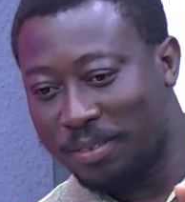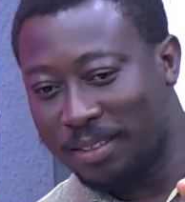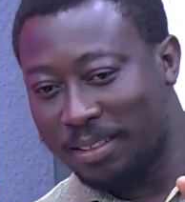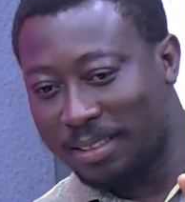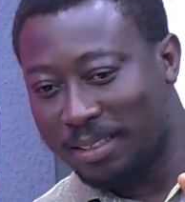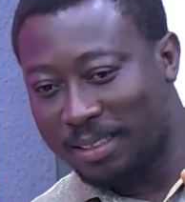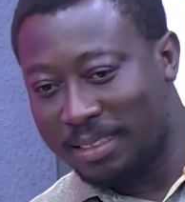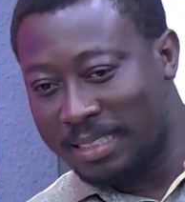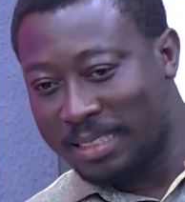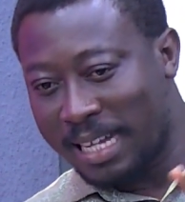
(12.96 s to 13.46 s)

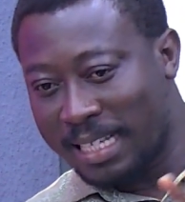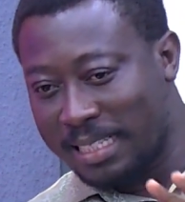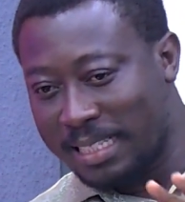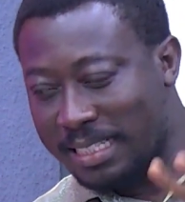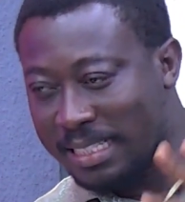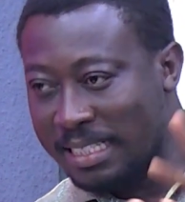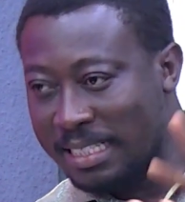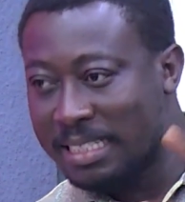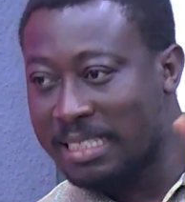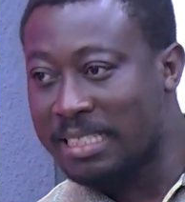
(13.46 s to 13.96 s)
that
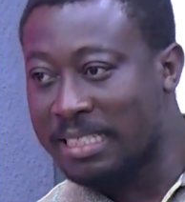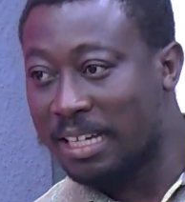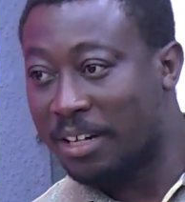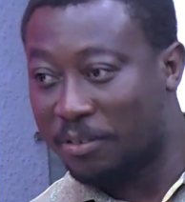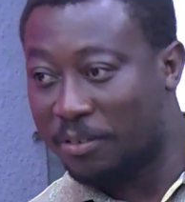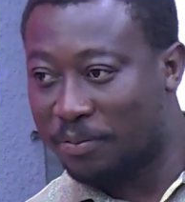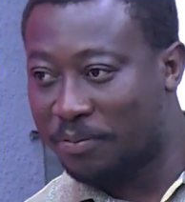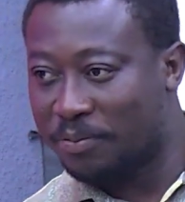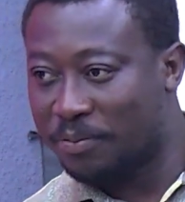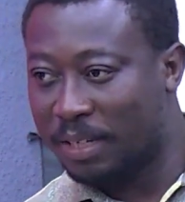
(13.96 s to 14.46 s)
in
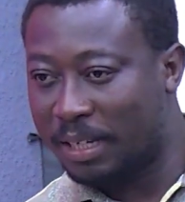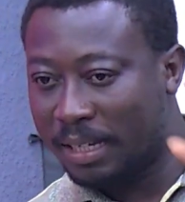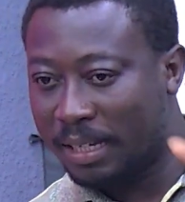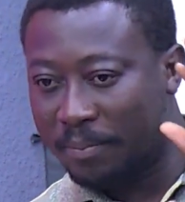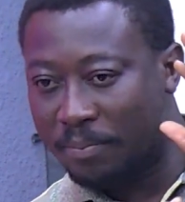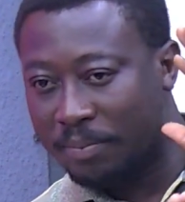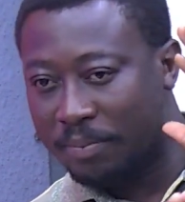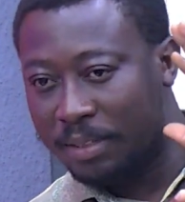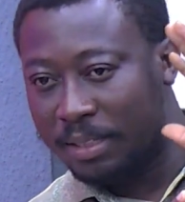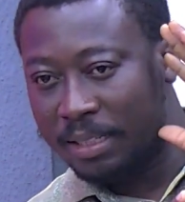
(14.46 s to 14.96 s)
itself um,
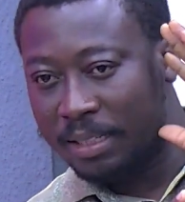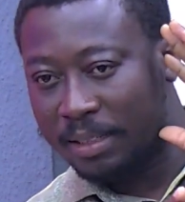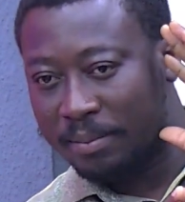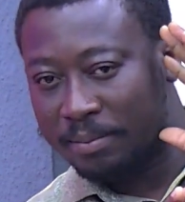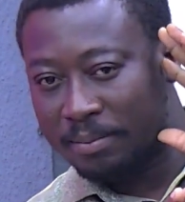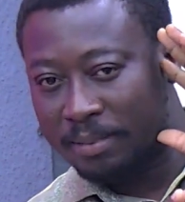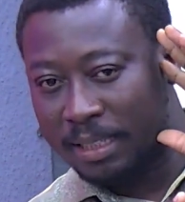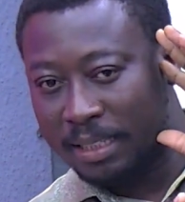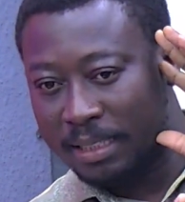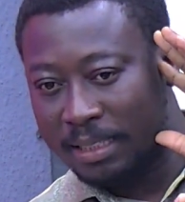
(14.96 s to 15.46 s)

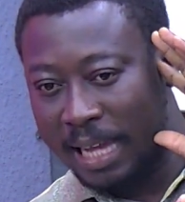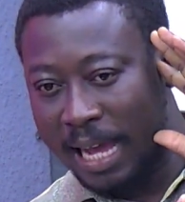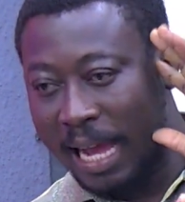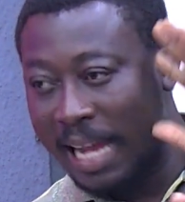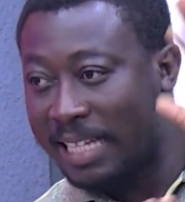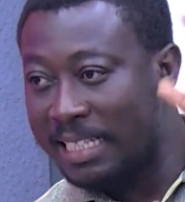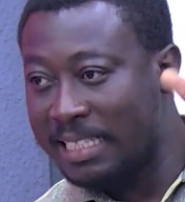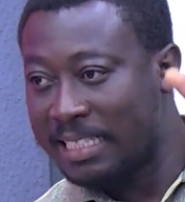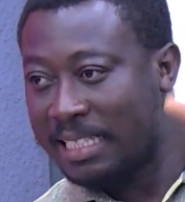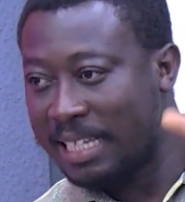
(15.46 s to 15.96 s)
um, the, the,
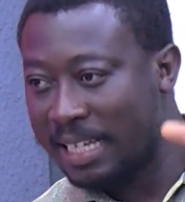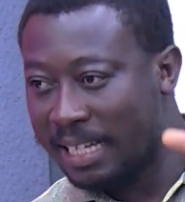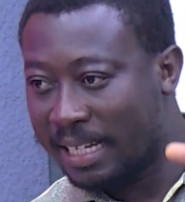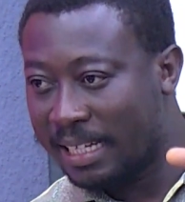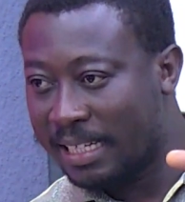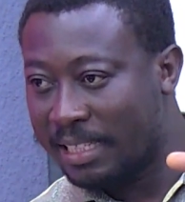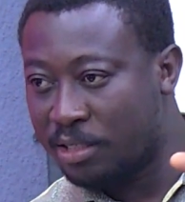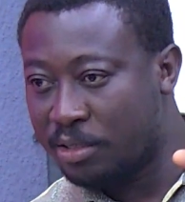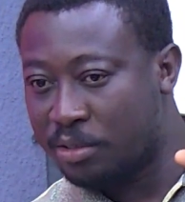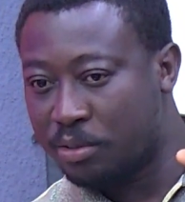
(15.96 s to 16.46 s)
idea
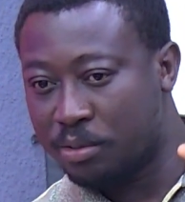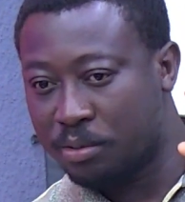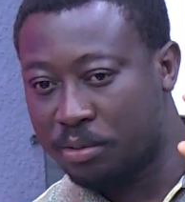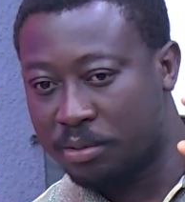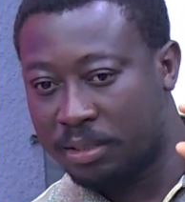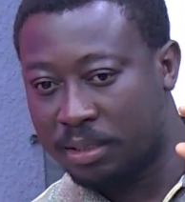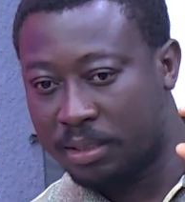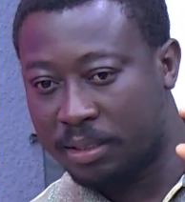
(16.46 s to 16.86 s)
is to